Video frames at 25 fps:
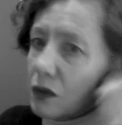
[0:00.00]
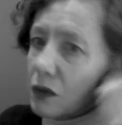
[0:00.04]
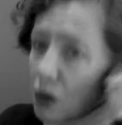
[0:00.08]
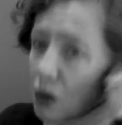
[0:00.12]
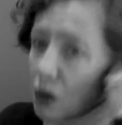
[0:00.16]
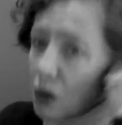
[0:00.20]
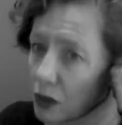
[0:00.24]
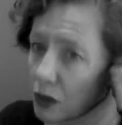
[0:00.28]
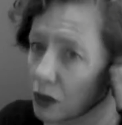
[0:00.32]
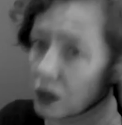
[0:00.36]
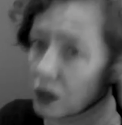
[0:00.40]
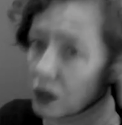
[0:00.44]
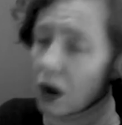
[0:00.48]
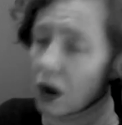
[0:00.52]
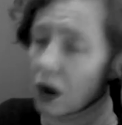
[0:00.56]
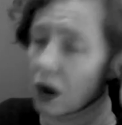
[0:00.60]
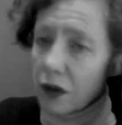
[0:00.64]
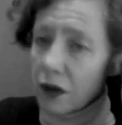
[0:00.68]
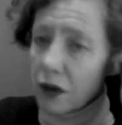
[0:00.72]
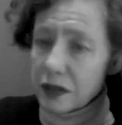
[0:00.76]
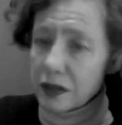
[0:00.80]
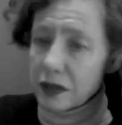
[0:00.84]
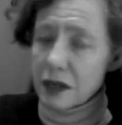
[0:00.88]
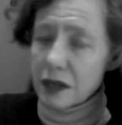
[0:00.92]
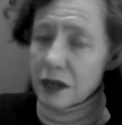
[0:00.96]
always
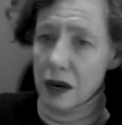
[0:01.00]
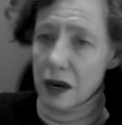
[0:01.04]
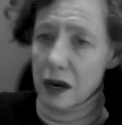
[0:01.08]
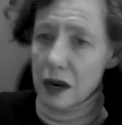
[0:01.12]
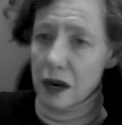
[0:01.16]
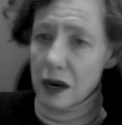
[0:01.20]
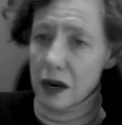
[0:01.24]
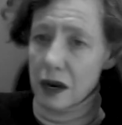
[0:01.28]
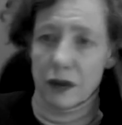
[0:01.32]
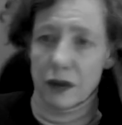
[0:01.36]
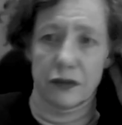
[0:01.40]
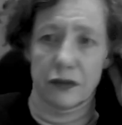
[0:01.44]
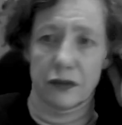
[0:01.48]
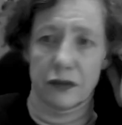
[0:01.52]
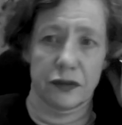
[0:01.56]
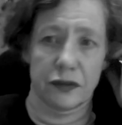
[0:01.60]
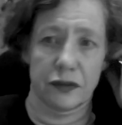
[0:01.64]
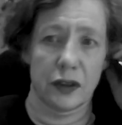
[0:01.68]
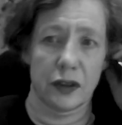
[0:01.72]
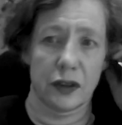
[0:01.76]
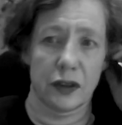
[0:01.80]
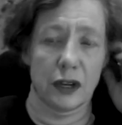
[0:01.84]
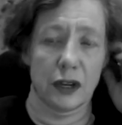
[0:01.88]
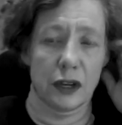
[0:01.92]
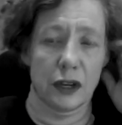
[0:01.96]
on the side of
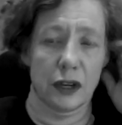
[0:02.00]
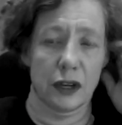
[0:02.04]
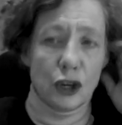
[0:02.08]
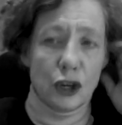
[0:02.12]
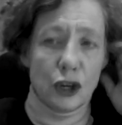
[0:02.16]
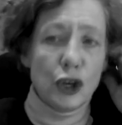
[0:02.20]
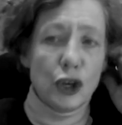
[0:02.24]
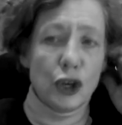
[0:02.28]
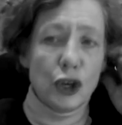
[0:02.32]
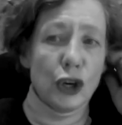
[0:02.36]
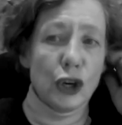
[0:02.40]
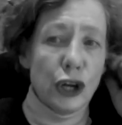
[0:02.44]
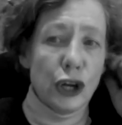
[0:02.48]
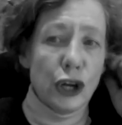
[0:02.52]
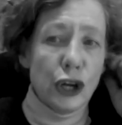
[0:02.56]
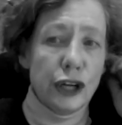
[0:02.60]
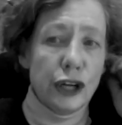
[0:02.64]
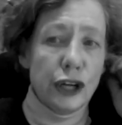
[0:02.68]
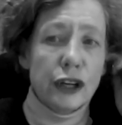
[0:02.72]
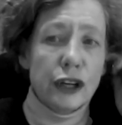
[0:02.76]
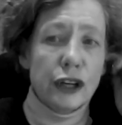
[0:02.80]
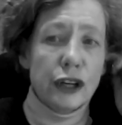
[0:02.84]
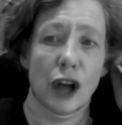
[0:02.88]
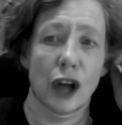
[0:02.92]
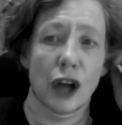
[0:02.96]

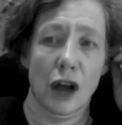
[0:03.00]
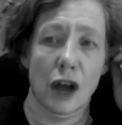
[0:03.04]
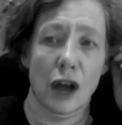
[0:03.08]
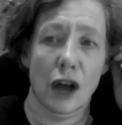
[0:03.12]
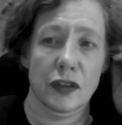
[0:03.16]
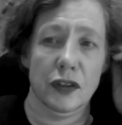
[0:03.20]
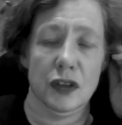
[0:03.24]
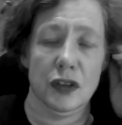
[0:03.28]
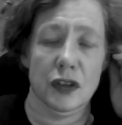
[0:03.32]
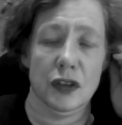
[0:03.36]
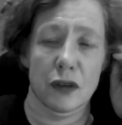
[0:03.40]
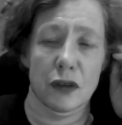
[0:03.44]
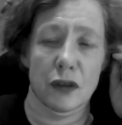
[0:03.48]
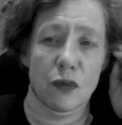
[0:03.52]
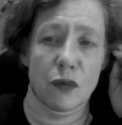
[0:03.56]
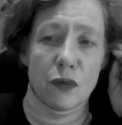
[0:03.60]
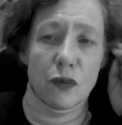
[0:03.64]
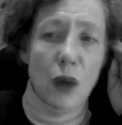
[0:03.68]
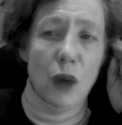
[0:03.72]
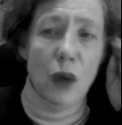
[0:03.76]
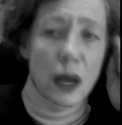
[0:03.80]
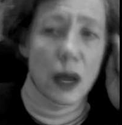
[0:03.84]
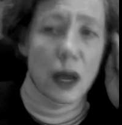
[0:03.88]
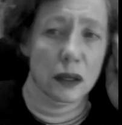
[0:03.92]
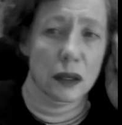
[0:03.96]
good, on the side of
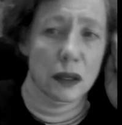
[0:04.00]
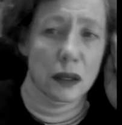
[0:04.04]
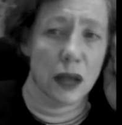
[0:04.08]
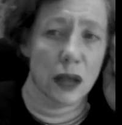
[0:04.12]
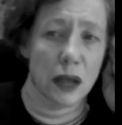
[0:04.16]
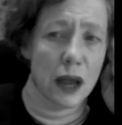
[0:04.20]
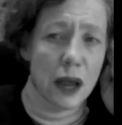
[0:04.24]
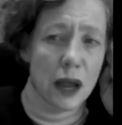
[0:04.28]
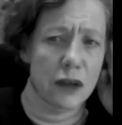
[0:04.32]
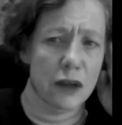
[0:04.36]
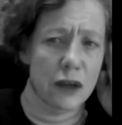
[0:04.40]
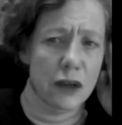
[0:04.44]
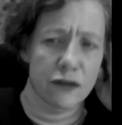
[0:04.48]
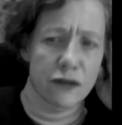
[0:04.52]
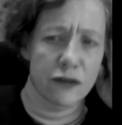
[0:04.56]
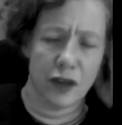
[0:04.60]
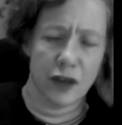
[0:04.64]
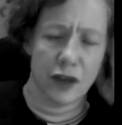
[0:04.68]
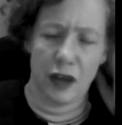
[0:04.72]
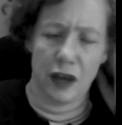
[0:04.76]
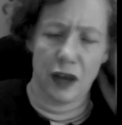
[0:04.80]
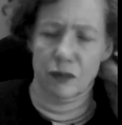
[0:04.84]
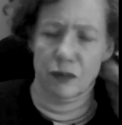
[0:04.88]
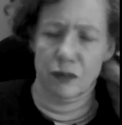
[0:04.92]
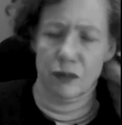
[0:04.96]
wildlife
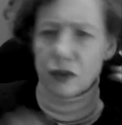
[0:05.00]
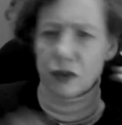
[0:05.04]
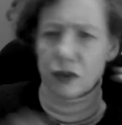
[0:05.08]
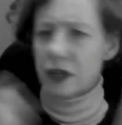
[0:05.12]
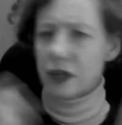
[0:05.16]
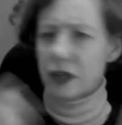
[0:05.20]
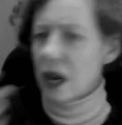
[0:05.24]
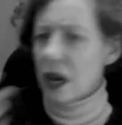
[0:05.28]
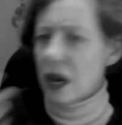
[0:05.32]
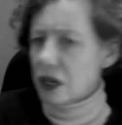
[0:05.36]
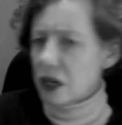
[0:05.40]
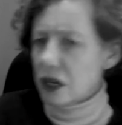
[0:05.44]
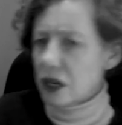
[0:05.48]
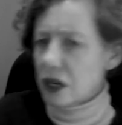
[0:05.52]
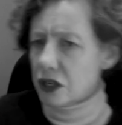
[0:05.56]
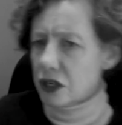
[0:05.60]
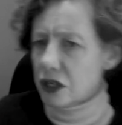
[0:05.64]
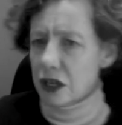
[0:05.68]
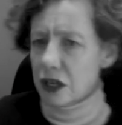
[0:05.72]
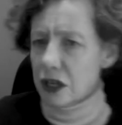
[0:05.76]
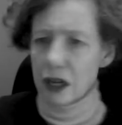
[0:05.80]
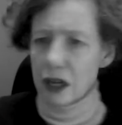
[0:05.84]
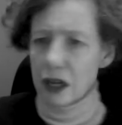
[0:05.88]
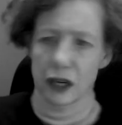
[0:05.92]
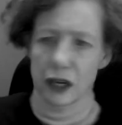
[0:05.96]
and
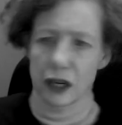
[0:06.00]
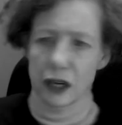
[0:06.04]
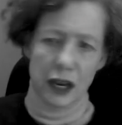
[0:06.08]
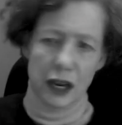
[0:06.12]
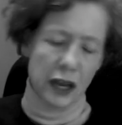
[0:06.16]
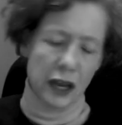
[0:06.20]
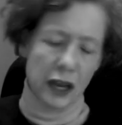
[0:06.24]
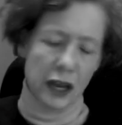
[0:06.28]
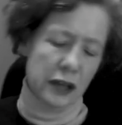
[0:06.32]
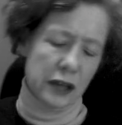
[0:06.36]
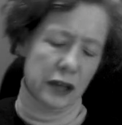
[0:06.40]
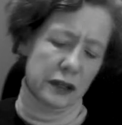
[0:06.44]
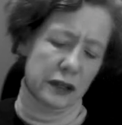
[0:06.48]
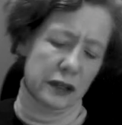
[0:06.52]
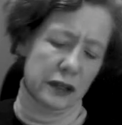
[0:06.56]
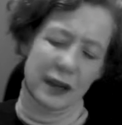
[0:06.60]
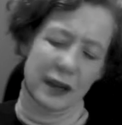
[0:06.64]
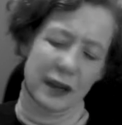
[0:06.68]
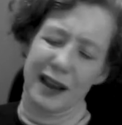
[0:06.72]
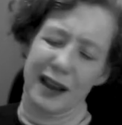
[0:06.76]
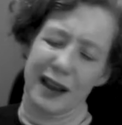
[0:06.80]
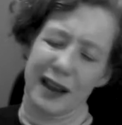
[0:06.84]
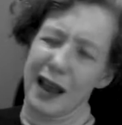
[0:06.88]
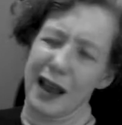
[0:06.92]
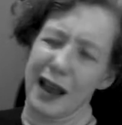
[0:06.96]
protection. And
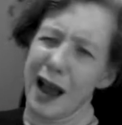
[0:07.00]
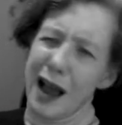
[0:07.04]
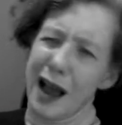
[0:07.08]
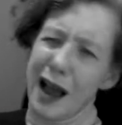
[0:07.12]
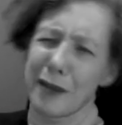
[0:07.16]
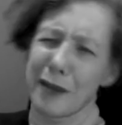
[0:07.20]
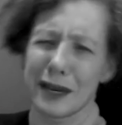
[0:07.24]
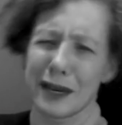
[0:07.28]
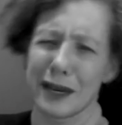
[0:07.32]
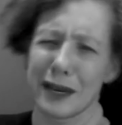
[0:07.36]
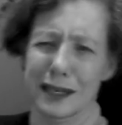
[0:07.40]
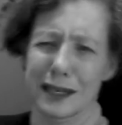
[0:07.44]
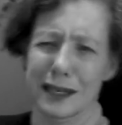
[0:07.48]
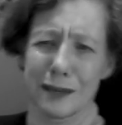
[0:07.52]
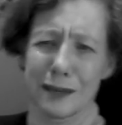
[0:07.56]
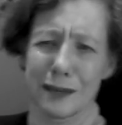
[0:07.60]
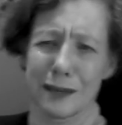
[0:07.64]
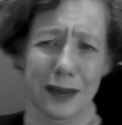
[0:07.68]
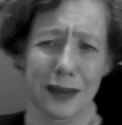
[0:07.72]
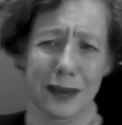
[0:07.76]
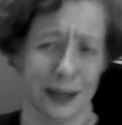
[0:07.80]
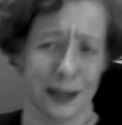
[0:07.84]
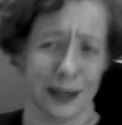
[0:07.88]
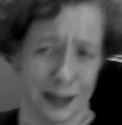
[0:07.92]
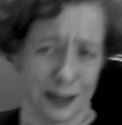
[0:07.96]
I mean, it's an
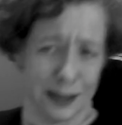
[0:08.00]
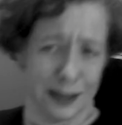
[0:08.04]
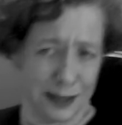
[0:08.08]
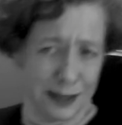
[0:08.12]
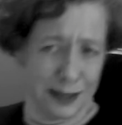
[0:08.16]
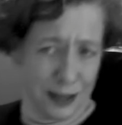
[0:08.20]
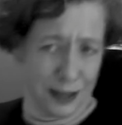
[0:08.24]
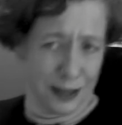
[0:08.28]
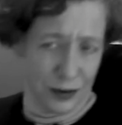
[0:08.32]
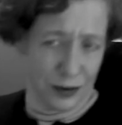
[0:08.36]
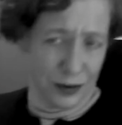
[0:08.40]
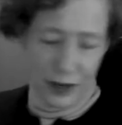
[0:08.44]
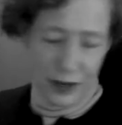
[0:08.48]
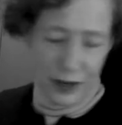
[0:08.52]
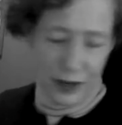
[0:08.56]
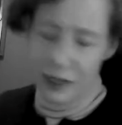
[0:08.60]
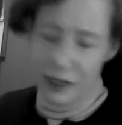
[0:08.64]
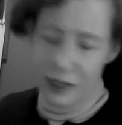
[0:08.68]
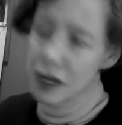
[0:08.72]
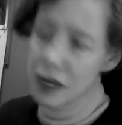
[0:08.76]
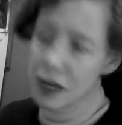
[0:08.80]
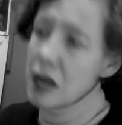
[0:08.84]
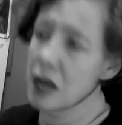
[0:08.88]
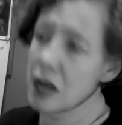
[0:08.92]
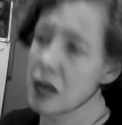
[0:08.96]
amazing
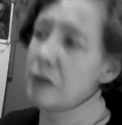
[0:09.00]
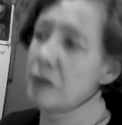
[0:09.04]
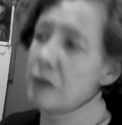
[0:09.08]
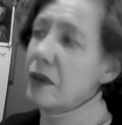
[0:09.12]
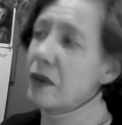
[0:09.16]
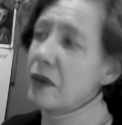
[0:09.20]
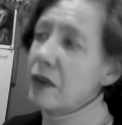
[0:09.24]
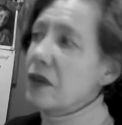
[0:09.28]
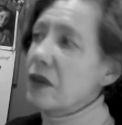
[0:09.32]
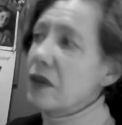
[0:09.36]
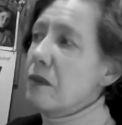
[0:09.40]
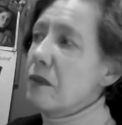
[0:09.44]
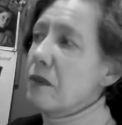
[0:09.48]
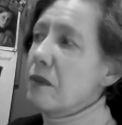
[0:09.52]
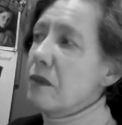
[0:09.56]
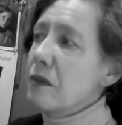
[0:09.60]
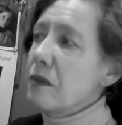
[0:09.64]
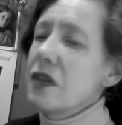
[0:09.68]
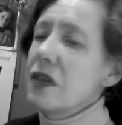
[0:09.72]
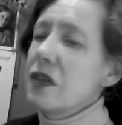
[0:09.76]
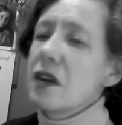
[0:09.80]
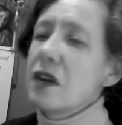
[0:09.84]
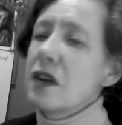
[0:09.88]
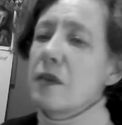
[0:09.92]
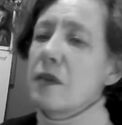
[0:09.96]
series, but the
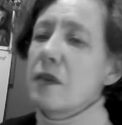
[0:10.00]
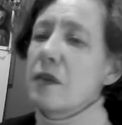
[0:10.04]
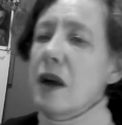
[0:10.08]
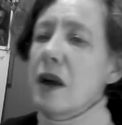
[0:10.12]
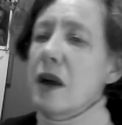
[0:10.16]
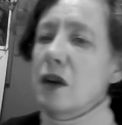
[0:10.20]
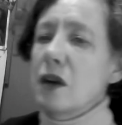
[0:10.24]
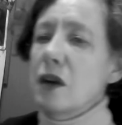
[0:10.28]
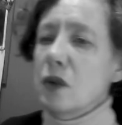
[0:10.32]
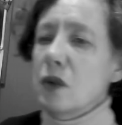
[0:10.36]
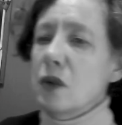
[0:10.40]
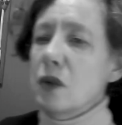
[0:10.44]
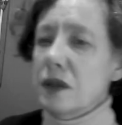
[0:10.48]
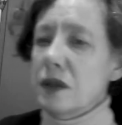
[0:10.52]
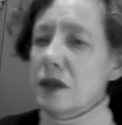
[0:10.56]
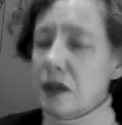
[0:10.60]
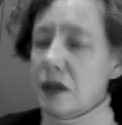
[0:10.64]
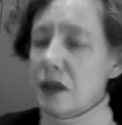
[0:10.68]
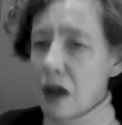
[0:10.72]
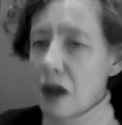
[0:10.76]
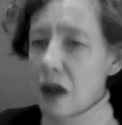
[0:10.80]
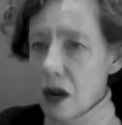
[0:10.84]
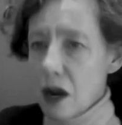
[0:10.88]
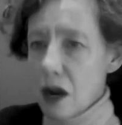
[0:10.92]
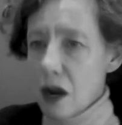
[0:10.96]
main thing about it was the
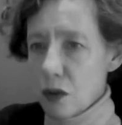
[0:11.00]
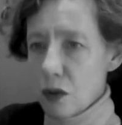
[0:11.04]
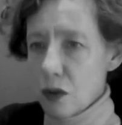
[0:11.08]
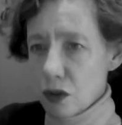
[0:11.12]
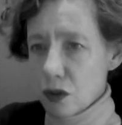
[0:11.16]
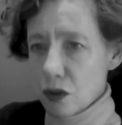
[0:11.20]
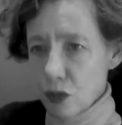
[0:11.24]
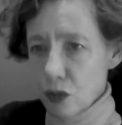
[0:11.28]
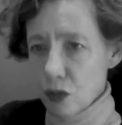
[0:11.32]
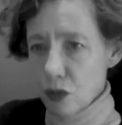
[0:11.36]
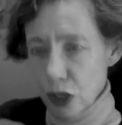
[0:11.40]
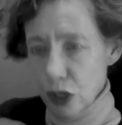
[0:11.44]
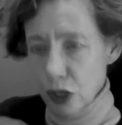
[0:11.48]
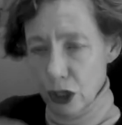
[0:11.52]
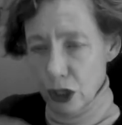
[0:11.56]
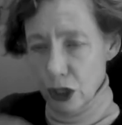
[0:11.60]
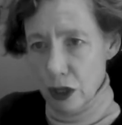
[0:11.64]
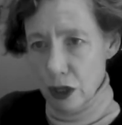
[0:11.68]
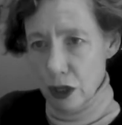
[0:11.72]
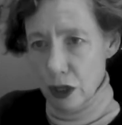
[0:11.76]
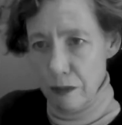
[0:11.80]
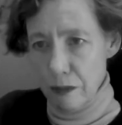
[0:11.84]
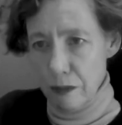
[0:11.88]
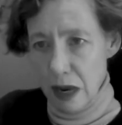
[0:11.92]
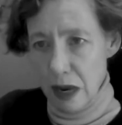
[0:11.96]
guy was really good
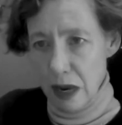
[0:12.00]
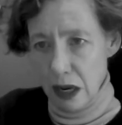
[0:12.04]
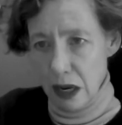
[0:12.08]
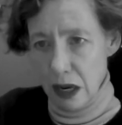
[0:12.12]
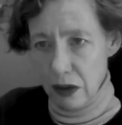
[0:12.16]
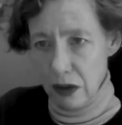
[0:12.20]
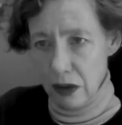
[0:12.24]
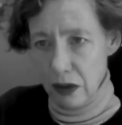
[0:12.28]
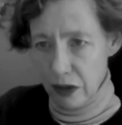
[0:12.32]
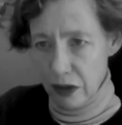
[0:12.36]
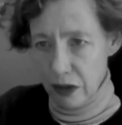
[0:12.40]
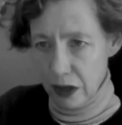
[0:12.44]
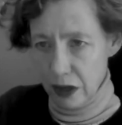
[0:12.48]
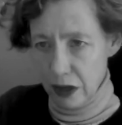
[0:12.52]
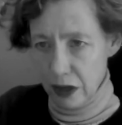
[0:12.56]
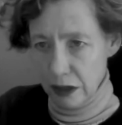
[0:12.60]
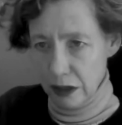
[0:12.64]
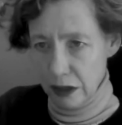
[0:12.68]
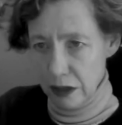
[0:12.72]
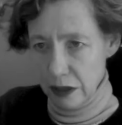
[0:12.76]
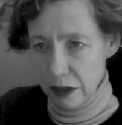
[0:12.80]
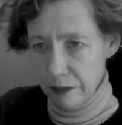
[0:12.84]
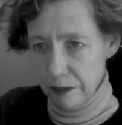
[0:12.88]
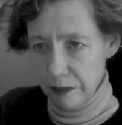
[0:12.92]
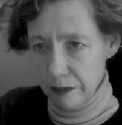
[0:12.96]
at making
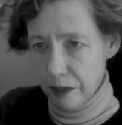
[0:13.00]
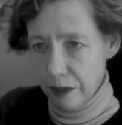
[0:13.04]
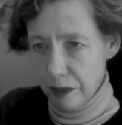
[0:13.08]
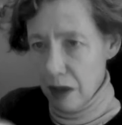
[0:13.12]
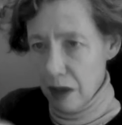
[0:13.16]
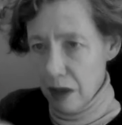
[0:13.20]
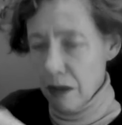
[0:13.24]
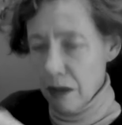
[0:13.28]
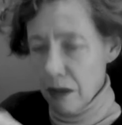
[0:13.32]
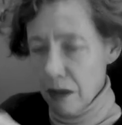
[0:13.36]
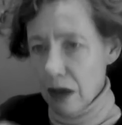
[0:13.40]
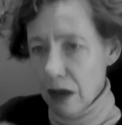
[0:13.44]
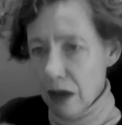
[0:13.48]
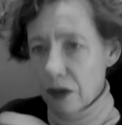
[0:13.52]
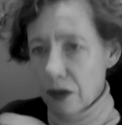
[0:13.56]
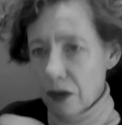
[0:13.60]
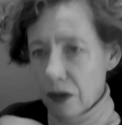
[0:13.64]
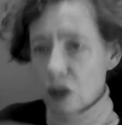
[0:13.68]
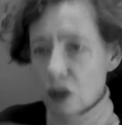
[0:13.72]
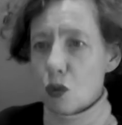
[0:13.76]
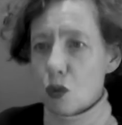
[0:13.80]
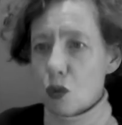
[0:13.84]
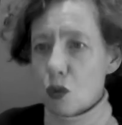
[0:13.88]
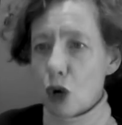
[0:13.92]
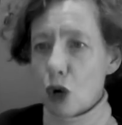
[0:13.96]
things and making
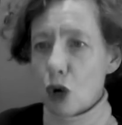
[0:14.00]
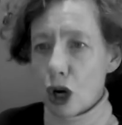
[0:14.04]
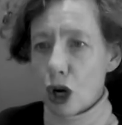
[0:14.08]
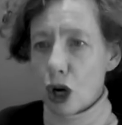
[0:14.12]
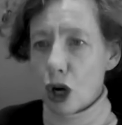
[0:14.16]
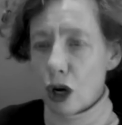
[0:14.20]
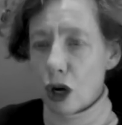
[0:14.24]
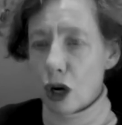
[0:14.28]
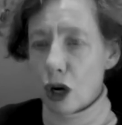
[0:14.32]
things work.